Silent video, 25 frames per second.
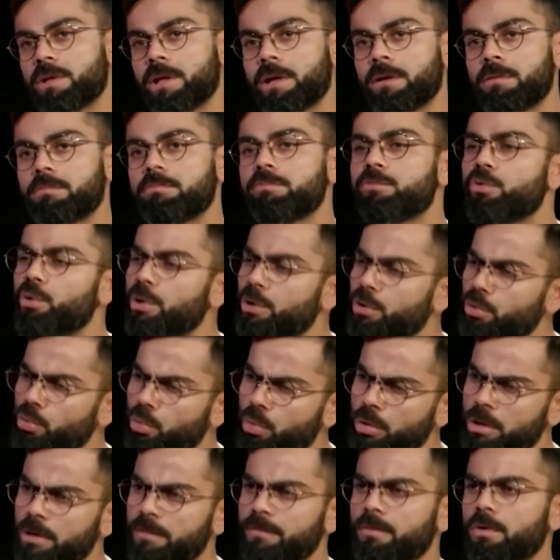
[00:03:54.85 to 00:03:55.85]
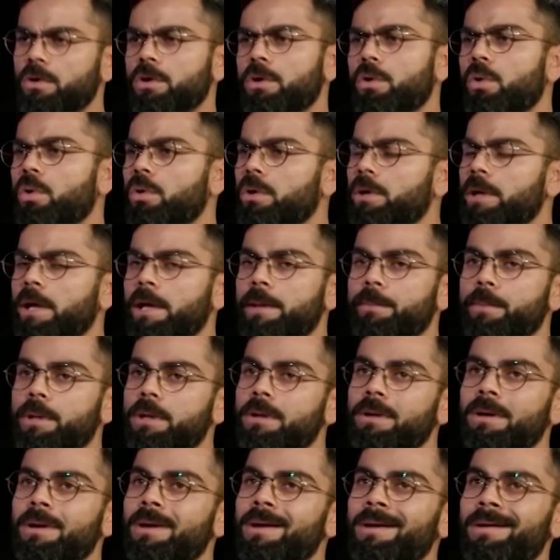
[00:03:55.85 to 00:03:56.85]
that you ignore it for a long
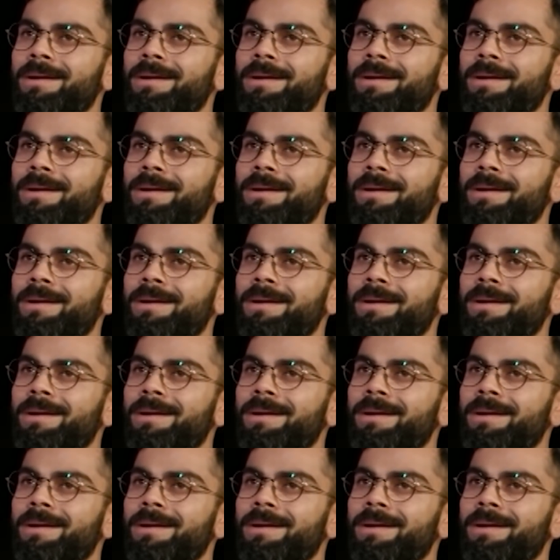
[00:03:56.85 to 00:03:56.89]
time,